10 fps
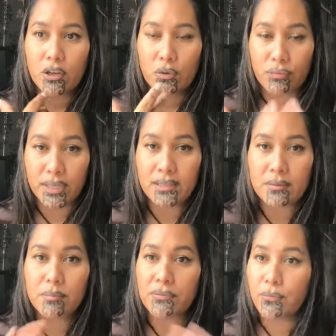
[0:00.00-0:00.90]
your
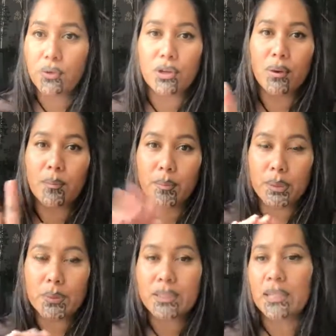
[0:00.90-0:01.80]
rent before you go and
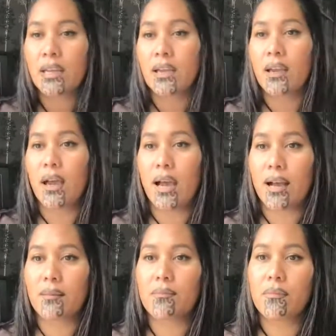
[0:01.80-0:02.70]
build.
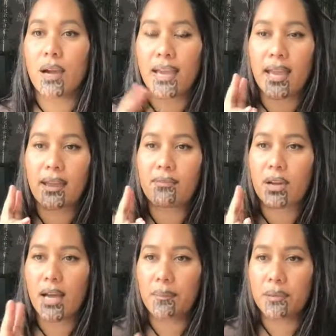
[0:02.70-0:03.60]
I have a
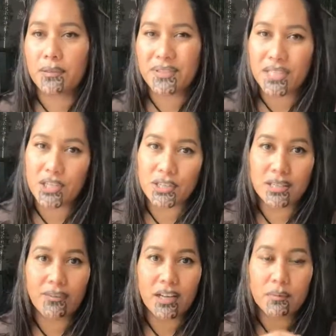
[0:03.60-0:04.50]
couple of
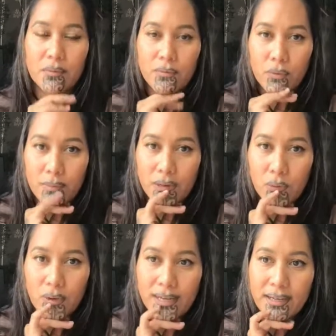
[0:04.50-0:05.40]
sessions available for my
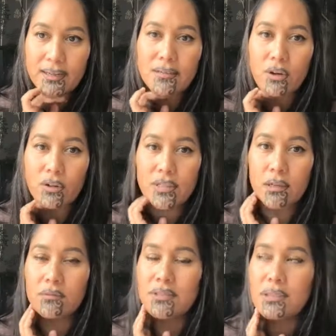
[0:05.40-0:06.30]
koha
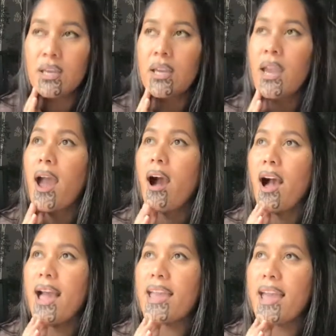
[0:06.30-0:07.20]
consults.
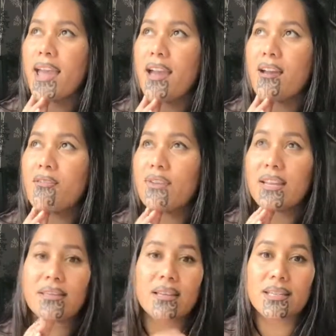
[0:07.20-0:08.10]
I have,
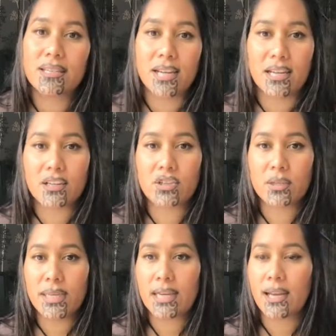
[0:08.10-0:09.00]
at this stage,
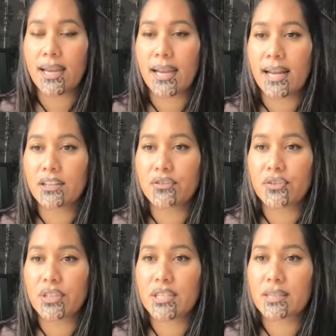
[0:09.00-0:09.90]
looking like
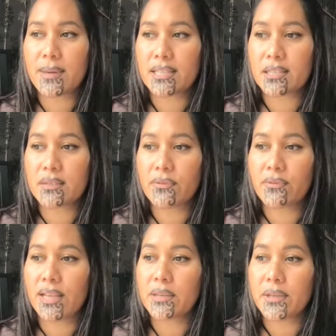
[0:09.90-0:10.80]
100 spaces for
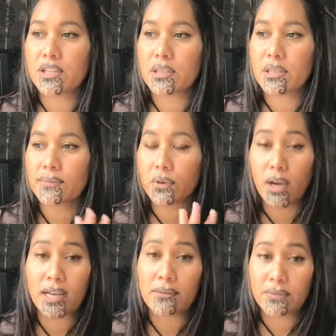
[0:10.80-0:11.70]
valuations for
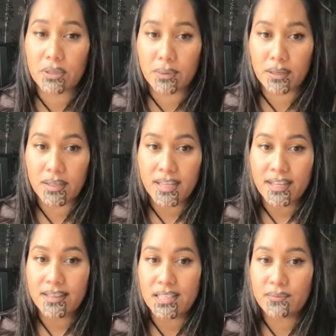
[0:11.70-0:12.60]
kainga whenua.
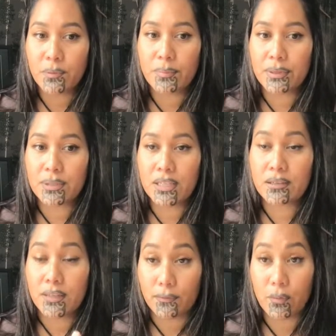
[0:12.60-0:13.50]
That's for
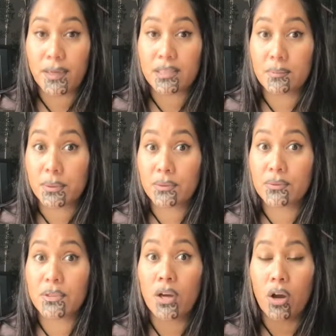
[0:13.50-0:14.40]
building, if you're about to build